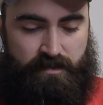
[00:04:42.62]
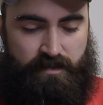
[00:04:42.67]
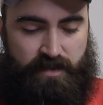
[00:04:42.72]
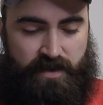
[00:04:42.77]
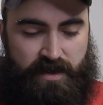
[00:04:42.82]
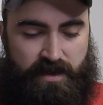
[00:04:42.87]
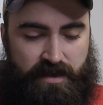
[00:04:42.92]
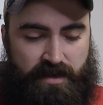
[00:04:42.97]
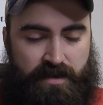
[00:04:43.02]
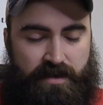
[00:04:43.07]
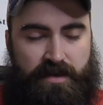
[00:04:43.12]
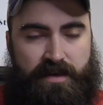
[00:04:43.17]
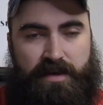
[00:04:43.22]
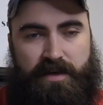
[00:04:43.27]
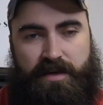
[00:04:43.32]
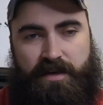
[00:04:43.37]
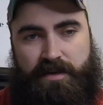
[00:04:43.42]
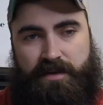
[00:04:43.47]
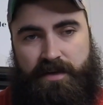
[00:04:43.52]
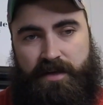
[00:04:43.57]
Yeah,
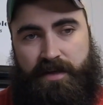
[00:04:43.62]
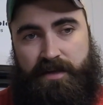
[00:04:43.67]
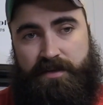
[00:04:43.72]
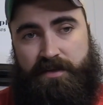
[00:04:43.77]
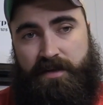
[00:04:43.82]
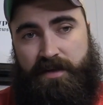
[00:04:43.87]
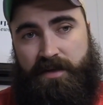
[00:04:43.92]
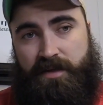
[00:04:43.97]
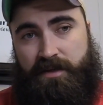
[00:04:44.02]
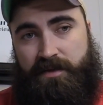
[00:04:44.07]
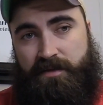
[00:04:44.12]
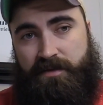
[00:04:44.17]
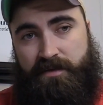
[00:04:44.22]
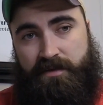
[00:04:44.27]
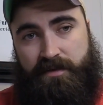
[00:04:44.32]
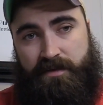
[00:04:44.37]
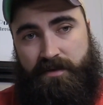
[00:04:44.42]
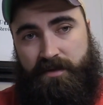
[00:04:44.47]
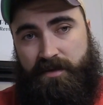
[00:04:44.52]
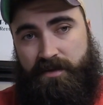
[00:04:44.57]
and like I said,
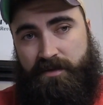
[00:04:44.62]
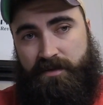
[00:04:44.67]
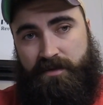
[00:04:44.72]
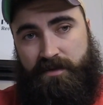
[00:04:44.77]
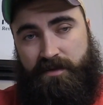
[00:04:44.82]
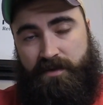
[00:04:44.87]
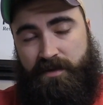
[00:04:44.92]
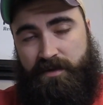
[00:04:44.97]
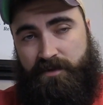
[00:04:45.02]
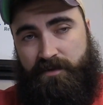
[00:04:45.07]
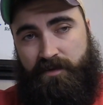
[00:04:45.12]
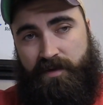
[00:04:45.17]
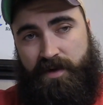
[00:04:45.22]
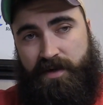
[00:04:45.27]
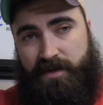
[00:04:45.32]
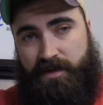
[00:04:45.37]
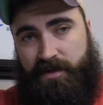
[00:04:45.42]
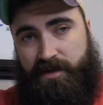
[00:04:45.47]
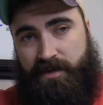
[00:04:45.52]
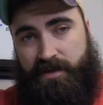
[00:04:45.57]
this
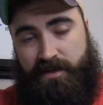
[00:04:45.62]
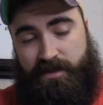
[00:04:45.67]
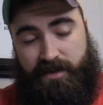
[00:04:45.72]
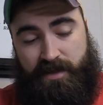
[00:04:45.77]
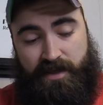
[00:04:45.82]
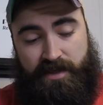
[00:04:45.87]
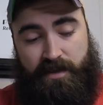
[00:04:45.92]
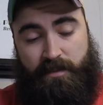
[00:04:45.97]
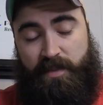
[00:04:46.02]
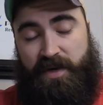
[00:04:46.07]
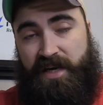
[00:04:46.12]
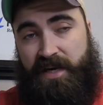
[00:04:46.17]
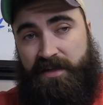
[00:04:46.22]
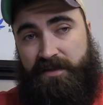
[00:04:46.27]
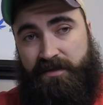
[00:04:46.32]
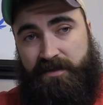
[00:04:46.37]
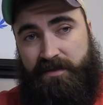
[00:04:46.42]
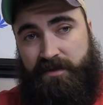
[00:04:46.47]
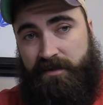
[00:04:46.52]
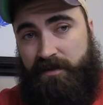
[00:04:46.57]
grinder, it's not the
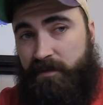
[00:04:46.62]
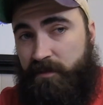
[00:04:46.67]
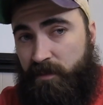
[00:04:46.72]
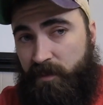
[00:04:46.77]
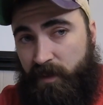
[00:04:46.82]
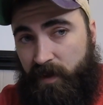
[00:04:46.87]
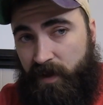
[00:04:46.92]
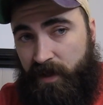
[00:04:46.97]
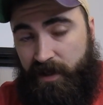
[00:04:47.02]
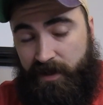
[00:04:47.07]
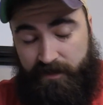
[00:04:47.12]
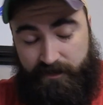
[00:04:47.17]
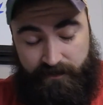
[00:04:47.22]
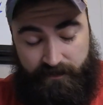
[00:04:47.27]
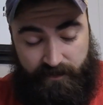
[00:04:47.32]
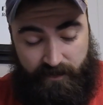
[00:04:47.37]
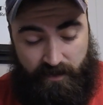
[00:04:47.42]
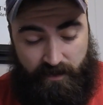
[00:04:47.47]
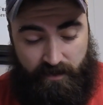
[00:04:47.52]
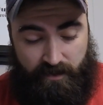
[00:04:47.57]
best, but
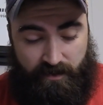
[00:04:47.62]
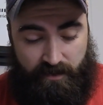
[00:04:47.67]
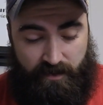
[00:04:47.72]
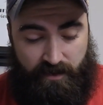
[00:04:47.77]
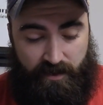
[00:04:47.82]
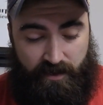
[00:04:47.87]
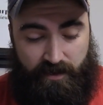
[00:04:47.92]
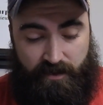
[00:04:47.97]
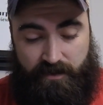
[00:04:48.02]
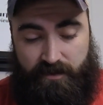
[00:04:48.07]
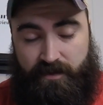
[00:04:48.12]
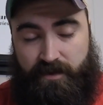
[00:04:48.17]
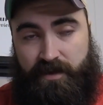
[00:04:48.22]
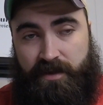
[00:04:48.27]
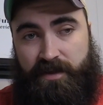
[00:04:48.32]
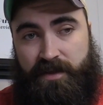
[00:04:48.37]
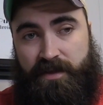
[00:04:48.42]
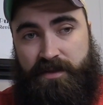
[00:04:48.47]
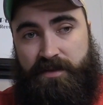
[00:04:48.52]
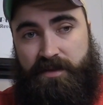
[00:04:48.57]
you know,
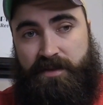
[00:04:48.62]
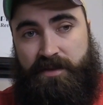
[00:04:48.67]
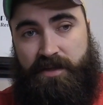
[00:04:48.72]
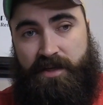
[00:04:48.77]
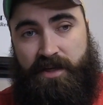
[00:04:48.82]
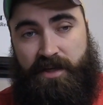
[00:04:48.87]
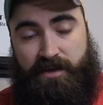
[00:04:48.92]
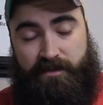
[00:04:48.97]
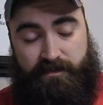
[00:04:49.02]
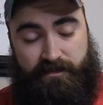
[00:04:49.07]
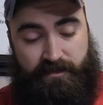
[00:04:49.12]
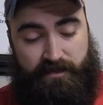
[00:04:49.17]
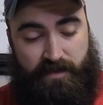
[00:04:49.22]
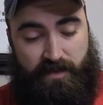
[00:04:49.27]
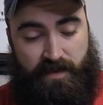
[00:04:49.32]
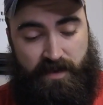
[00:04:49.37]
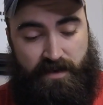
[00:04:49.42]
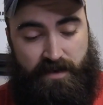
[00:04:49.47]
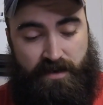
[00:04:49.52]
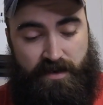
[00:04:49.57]
it does the job.
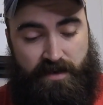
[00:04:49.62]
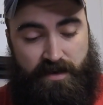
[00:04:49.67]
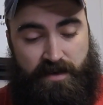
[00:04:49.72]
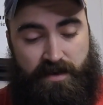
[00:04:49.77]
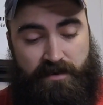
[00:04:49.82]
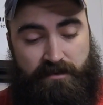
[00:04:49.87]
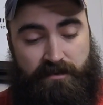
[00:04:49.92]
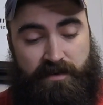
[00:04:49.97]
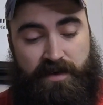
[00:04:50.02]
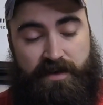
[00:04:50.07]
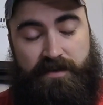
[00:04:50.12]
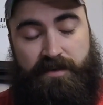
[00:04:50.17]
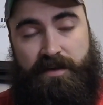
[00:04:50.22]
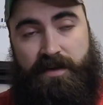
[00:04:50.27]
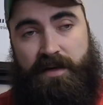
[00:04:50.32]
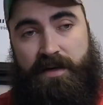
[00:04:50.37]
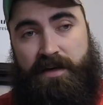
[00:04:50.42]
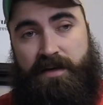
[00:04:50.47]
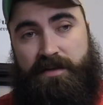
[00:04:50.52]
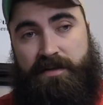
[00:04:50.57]
And when I
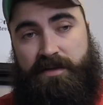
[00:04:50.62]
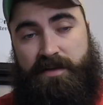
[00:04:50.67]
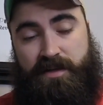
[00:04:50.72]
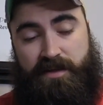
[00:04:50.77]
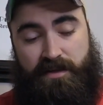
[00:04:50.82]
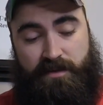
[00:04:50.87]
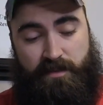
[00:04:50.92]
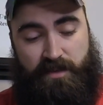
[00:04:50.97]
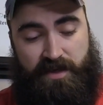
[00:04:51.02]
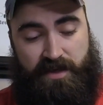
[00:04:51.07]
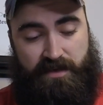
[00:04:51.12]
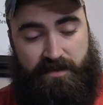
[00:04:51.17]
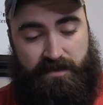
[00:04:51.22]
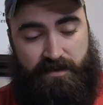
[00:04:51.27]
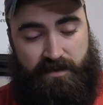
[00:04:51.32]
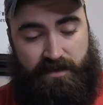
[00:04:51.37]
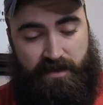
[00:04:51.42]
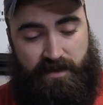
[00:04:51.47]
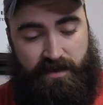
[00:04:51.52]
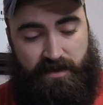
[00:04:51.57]
say it's not the
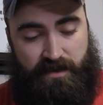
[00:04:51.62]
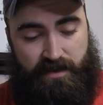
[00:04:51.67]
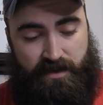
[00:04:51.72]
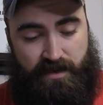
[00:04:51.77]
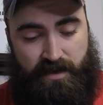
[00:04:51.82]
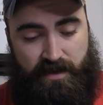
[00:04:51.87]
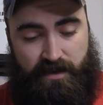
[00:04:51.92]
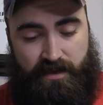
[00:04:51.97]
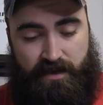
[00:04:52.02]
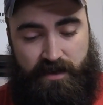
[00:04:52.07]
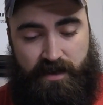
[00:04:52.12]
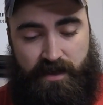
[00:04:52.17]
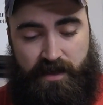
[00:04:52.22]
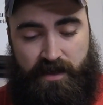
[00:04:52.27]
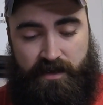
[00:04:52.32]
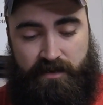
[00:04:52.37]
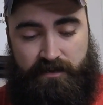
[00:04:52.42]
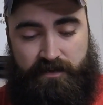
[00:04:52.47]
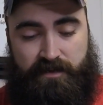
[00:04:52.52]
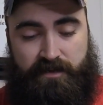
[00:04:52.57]
best, it
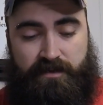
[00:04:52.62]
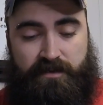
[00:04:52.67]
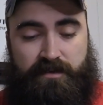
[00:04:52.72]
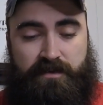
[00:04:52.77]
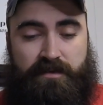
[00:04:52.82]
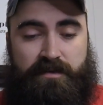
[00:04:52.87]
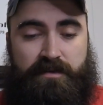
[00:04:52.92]
leaves